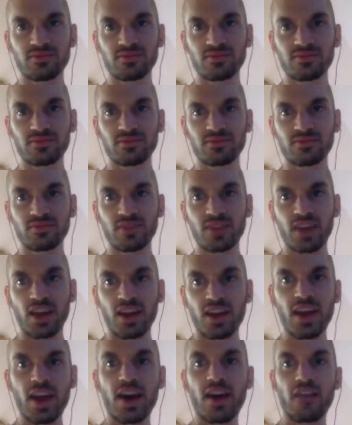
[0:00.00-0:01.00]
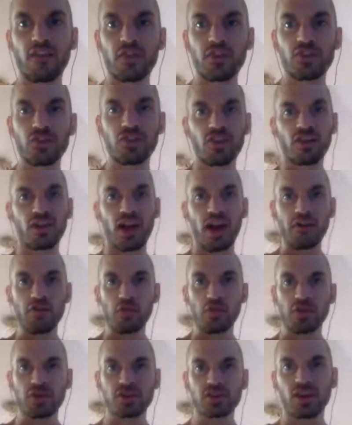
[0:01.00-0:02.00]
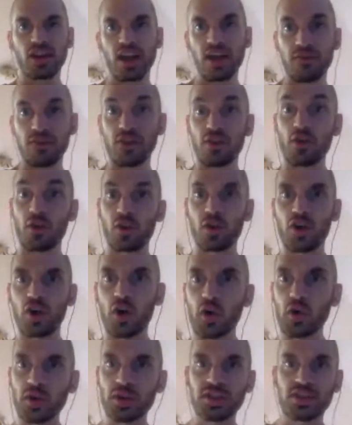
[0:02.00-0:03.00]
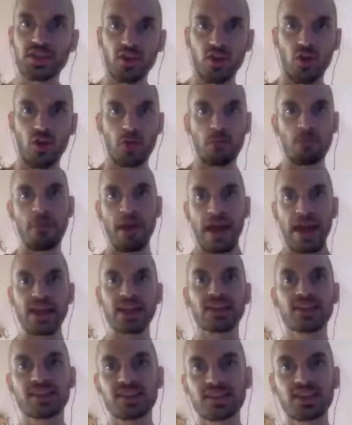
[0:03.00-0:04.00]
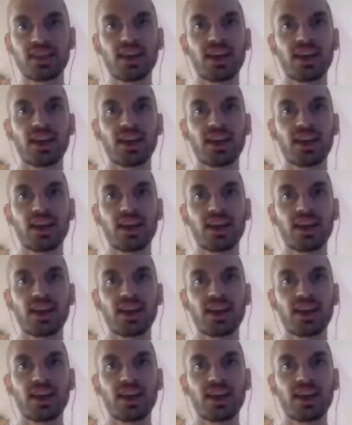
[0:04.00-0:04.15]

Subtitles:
Yeah, for sure. Everyone is going to have their own goals, their own pace.